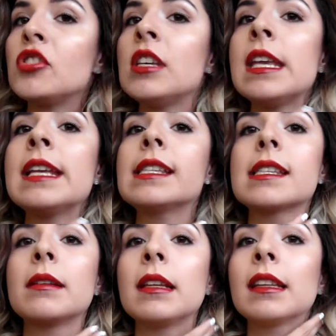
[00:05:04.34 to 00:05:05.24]
cheeks
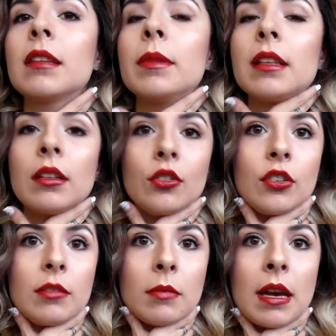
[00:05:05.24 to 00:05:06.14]
a little bit
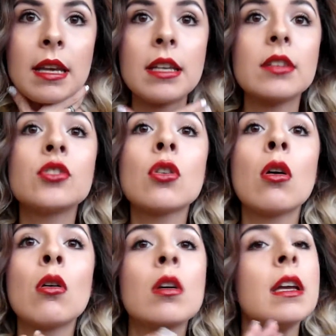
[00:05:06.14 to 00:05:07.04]
under my
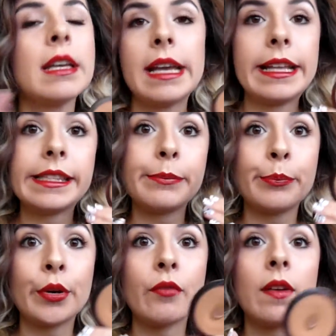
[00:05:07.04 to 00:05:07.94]
jaw it's
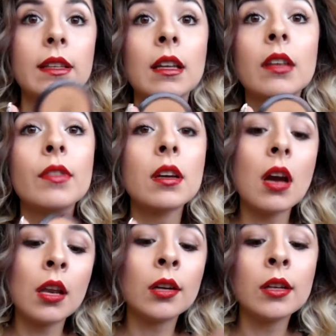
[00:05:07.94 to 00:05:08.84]
perfect I love the
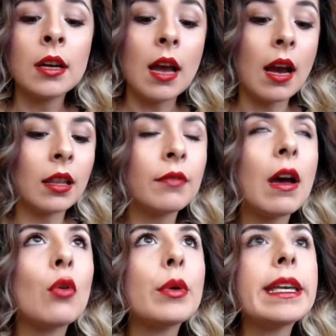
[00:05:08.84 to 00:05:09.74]
color I love
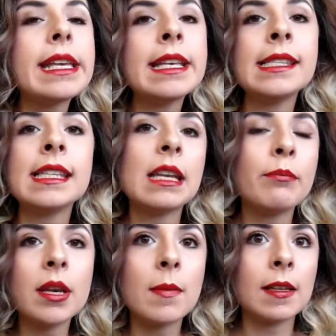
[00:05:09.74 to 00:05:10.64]
how easy and
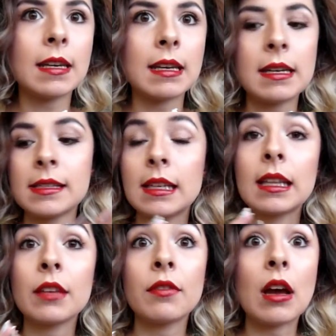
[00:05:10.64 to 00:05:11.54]
pigmented it is and I
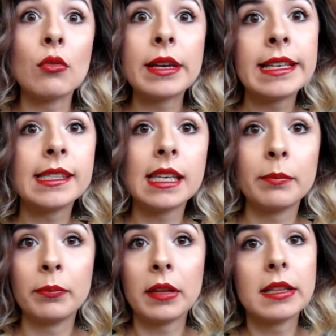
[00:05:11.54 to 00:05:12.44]
love how easy it
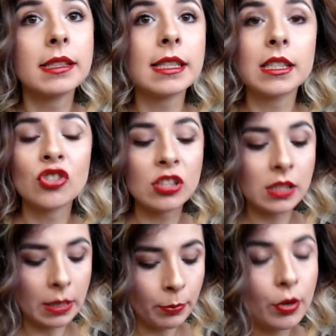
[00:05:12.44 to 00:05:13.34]
blends it's just
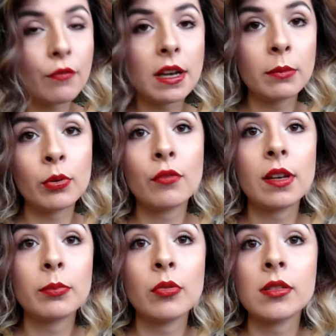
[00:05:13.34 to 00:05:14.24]
a perfect
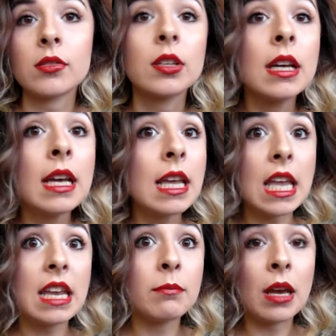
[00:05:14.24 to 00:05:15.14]
perfect bronzer
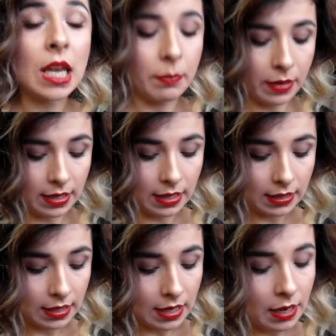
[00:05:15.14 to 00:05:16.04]
in my opinion
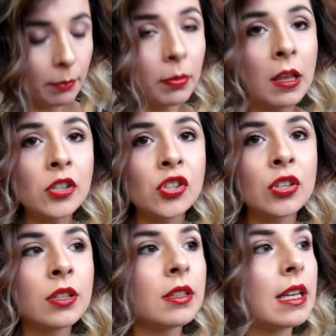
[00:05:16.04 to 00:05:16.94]

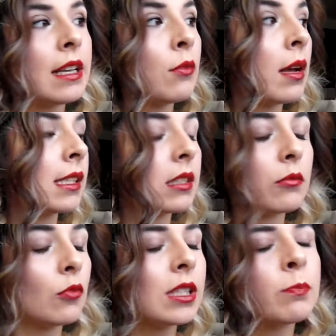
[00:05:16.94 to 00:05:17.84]
blusher it was
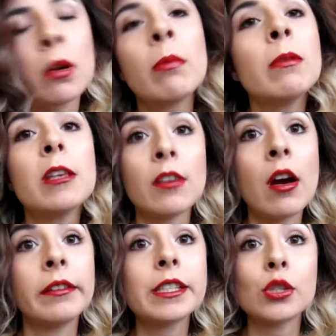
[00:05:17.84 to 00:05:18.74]
was probably the
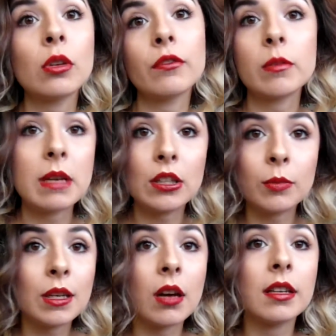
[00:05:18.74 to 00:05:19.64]
hardest one for me to
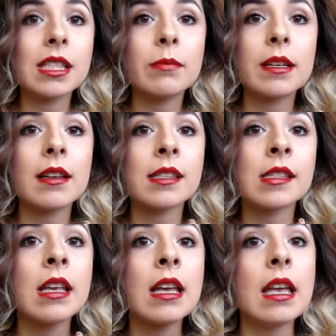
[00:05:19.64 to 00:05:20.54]
be honest because
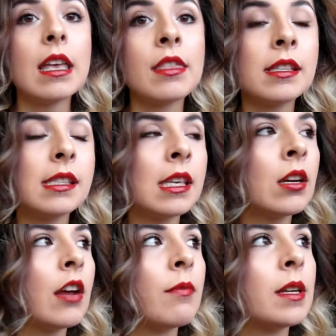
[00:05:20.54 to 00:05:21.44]
this
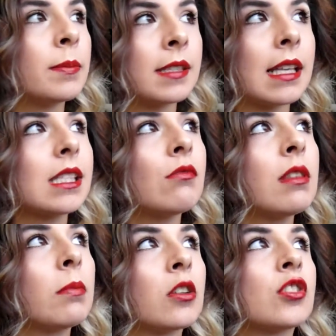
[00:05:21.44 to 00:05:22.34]
year I've been obsessed
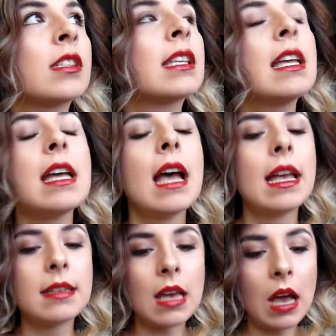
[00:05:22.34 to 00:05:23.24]
with blushes
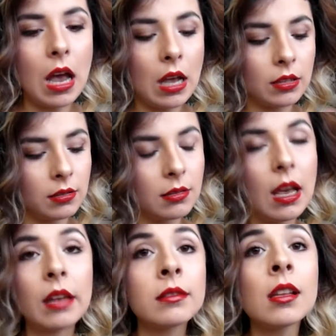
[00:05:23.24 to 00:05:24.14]
and
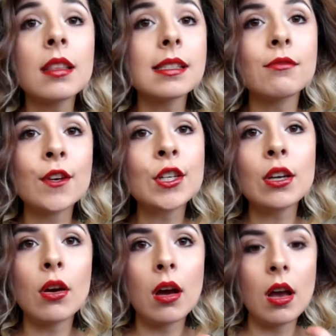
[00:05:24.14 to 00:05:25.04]
until this
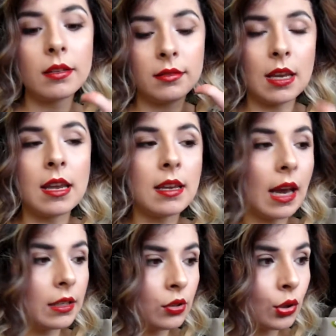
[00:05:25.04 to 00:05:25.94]
very day,
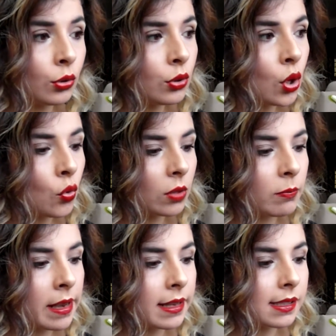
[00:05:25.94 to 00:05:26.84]
I don't know what
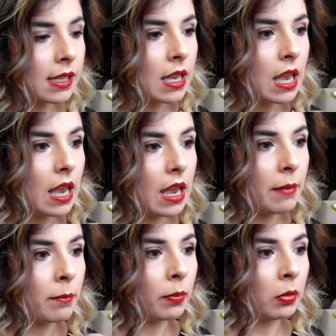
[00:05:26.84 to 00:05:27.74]
makes
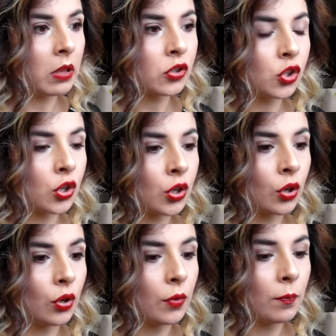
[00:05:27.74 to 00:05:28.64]
a blusher